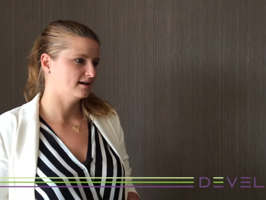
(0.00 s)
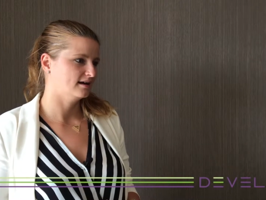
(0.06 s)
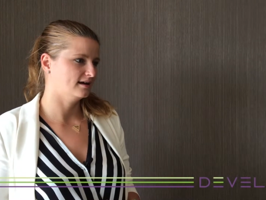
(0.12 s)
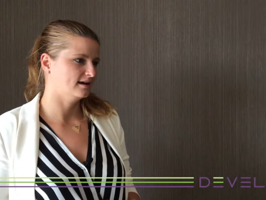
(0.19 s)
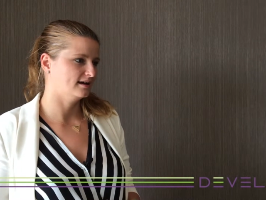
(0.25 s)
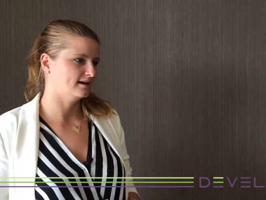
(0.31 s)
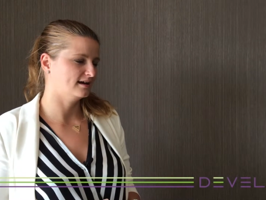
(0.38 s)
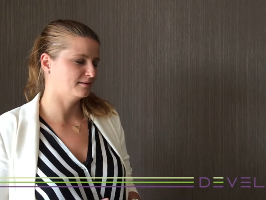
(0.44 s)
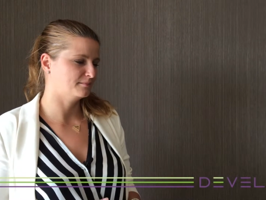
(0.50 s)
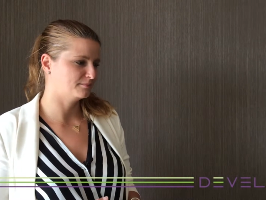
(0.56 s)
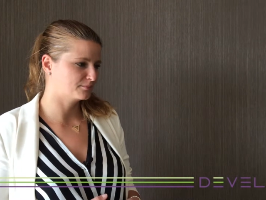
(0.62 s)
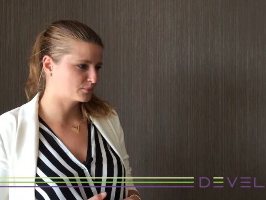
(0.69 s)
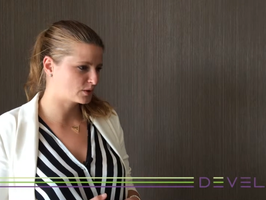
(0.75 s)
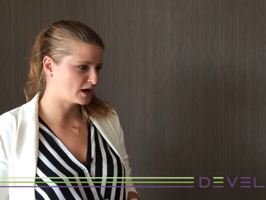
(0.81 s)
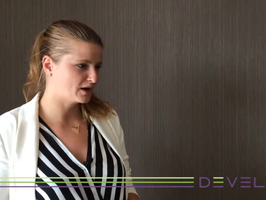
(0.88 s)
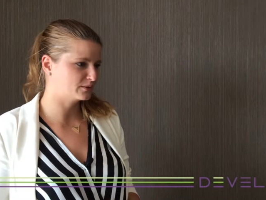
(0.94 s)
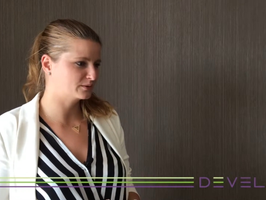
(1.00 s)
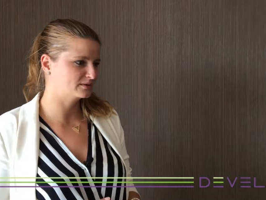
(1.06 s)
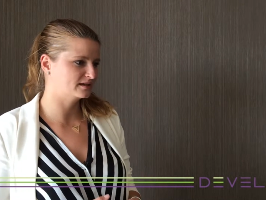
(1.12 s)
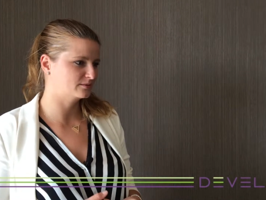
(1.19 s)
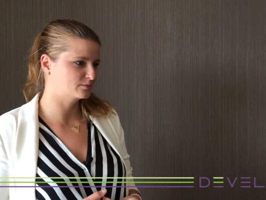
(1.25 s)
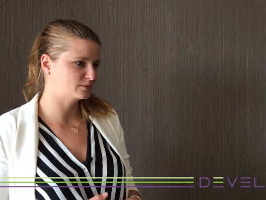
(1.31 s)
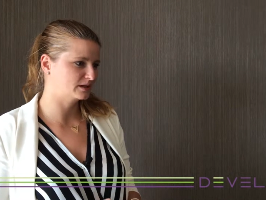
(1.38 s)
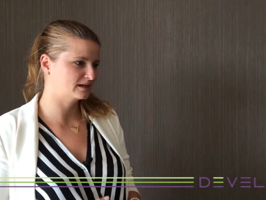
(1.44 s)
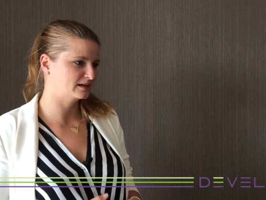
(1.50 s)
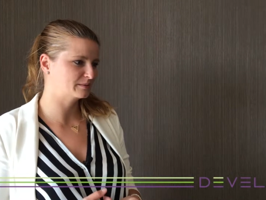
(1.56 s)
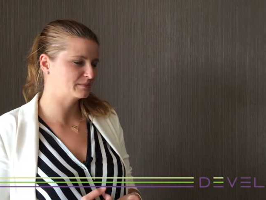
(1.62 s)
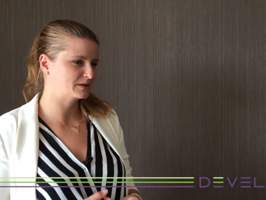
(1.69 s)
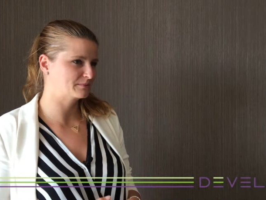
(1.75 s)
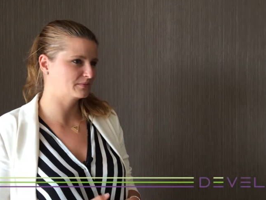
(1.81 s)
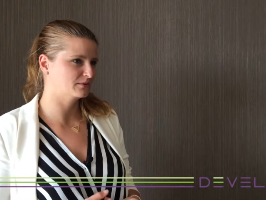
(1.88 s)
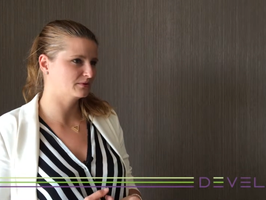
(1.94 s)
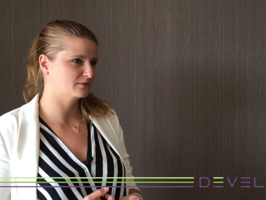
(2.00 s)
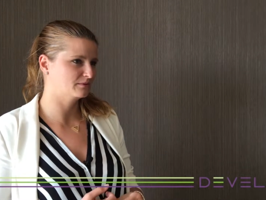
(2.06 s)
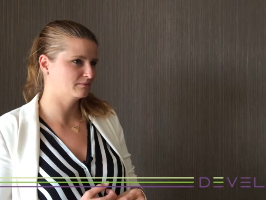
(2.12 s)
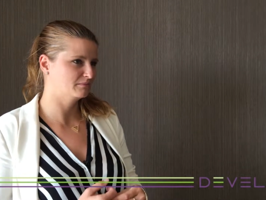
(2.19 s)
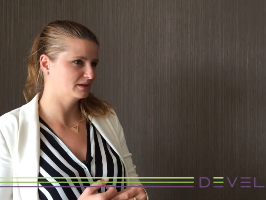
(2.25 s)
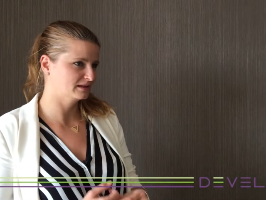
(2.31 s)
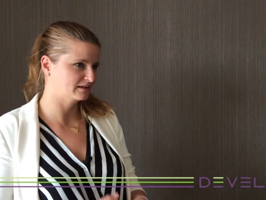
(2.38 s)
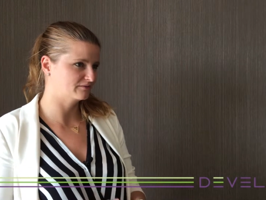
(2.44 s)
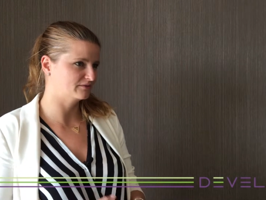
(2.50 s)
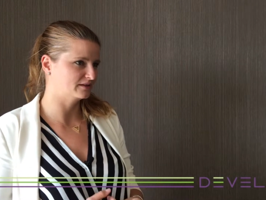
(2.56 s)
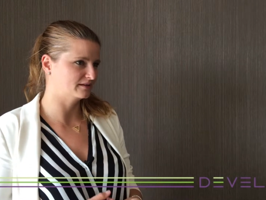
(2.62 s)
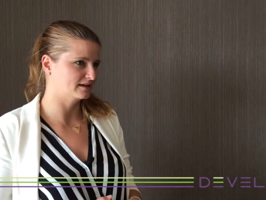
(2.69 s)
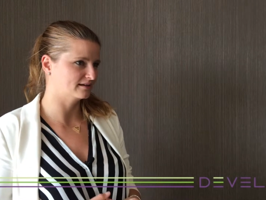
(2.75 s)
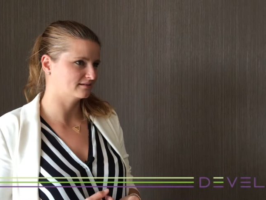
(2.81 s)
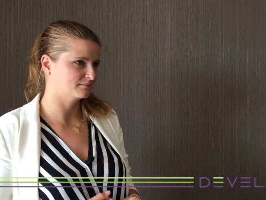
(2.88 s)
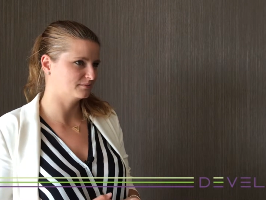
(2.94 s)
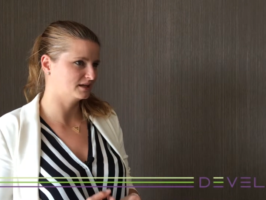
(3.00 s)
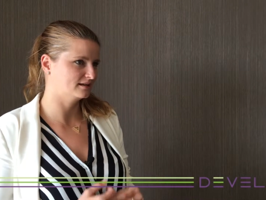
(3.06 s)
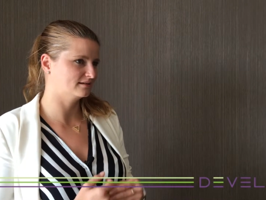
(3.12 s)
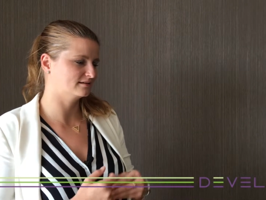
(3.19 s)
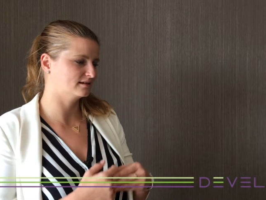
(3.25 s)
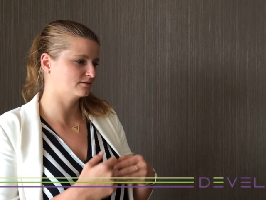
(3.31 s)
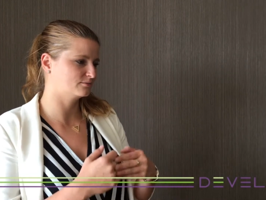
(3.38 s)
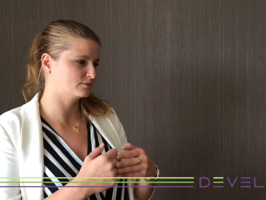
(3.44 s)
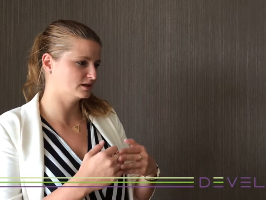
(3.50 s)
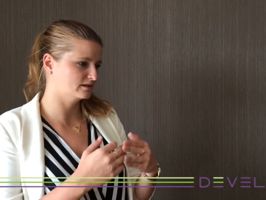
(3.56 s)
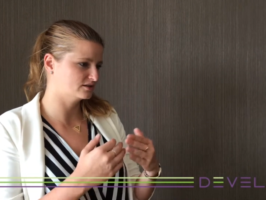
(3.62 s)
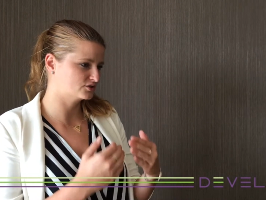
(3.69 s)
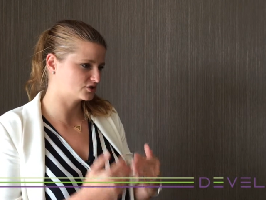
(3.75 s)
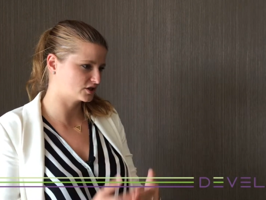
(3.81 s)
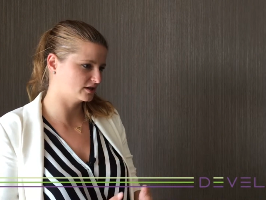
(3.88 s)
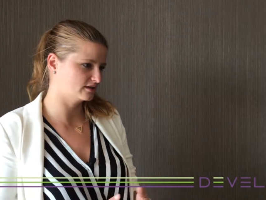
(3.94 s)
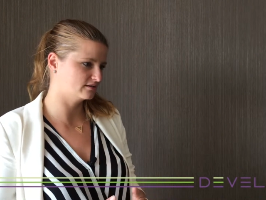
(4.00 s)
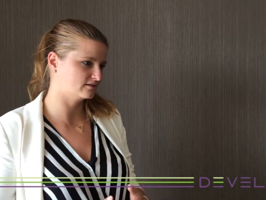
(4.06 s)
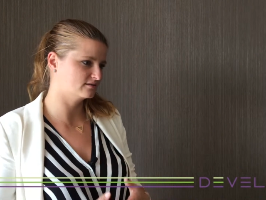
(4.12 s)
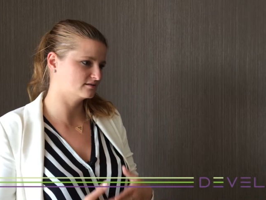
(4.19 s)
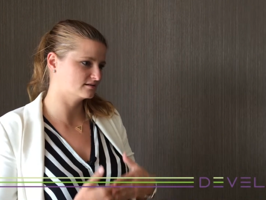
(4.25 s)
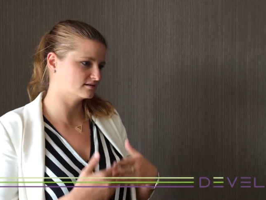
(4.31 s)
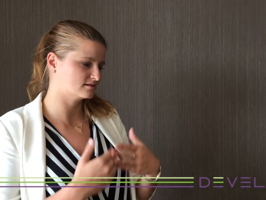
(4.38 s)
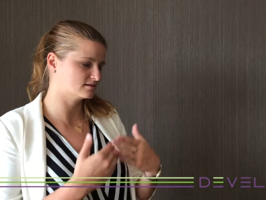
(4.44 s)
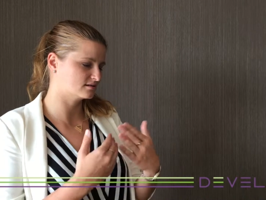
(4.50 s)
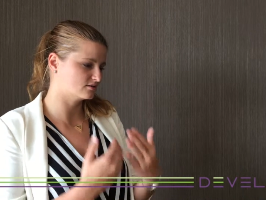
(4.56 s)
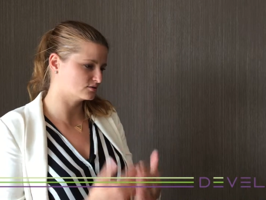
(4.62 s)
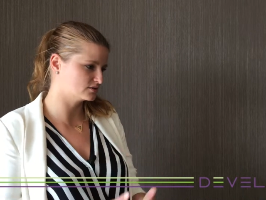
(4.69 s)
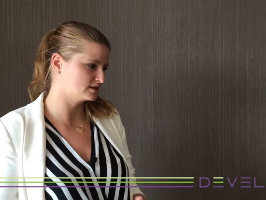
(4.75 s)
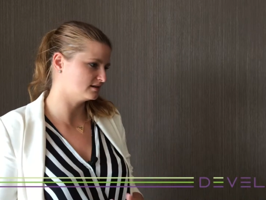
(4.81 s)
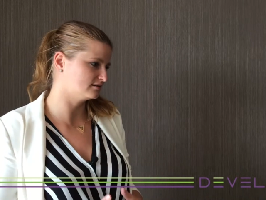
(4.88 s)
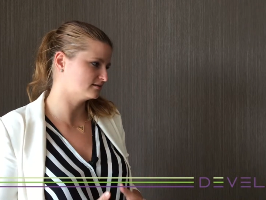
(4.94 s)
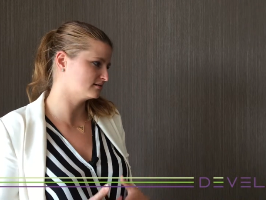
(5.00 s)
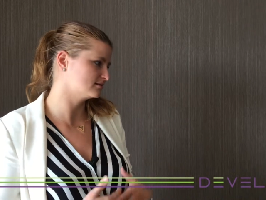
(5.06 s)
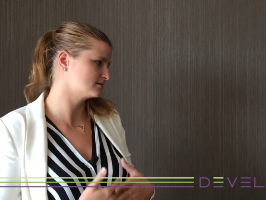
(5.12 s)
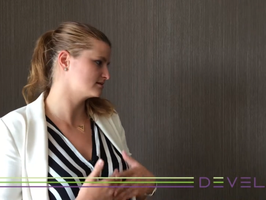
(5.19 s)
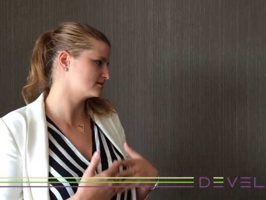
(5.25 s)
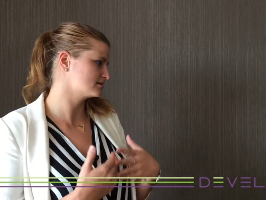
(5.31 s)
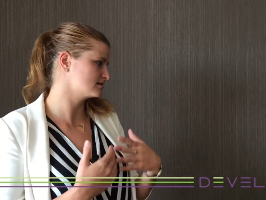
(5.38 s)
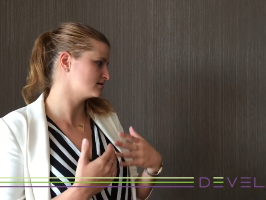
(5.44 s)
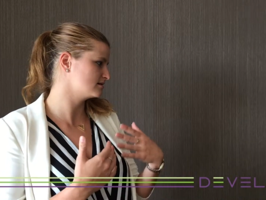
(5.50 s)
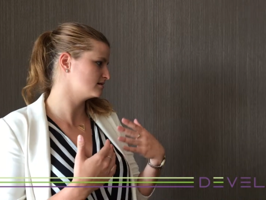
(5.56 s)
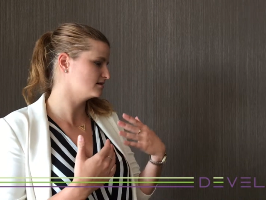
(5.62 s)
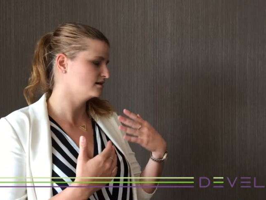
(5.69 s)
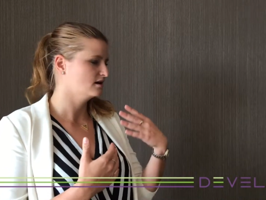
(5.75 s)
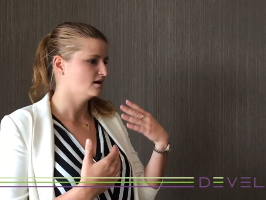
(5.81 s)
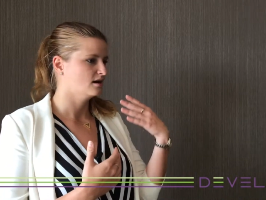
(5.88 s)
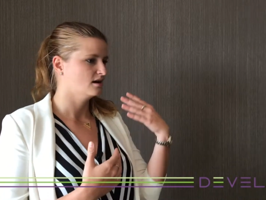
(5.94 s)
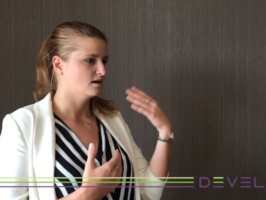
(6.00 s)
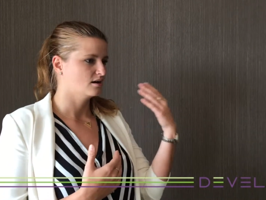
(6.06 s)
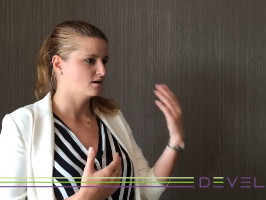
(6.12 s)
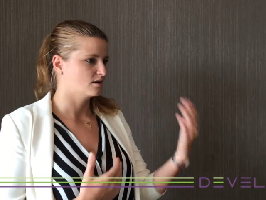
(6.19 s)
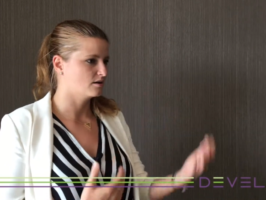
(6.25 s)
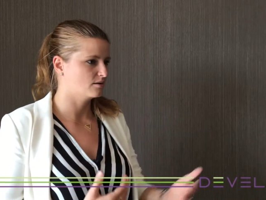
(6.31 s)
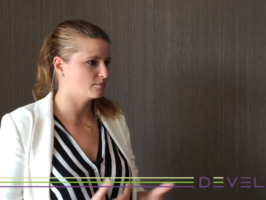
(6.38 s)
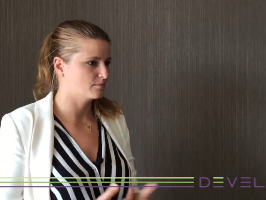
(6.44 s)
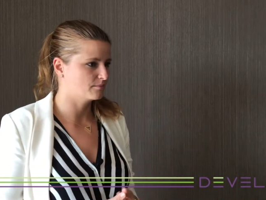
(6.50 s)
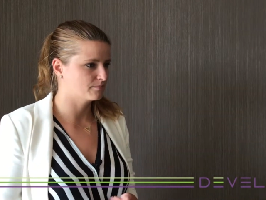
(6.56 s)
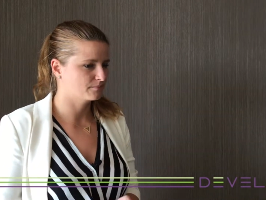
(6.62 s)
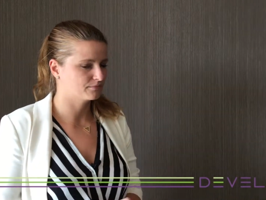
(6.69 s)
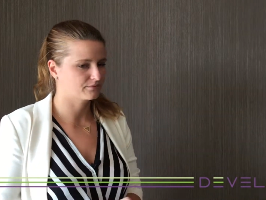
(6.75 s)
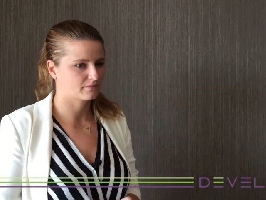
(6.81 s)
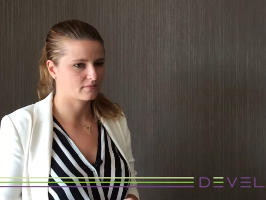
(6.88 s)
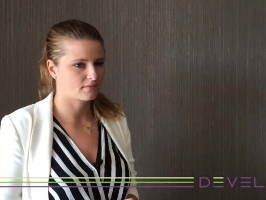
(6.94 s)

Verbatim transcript: and i'm proud that really people believe in that meaning that really trainers uh, consultants uh, um,